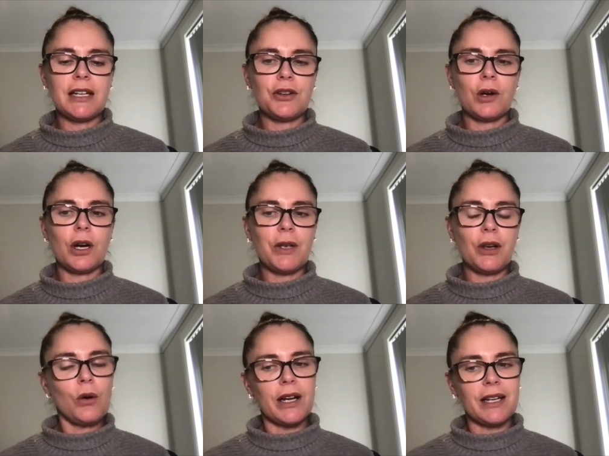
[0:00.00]
grow up in
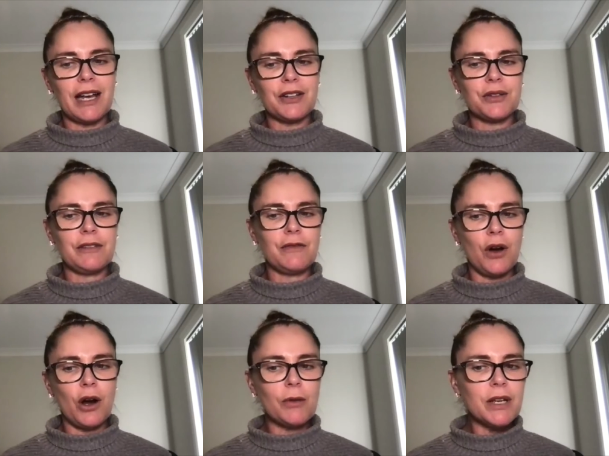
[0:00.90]
quite a natural
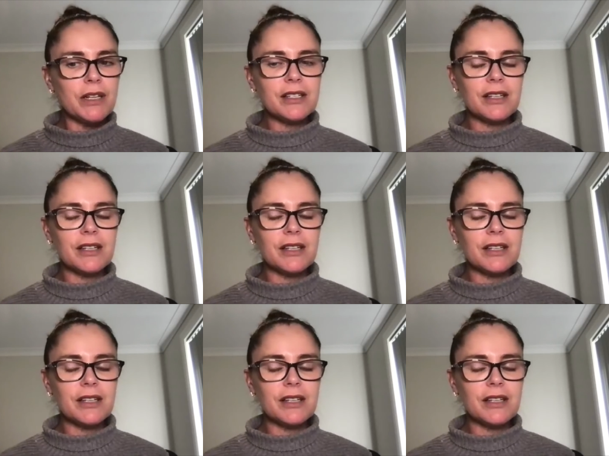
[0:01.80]
environment.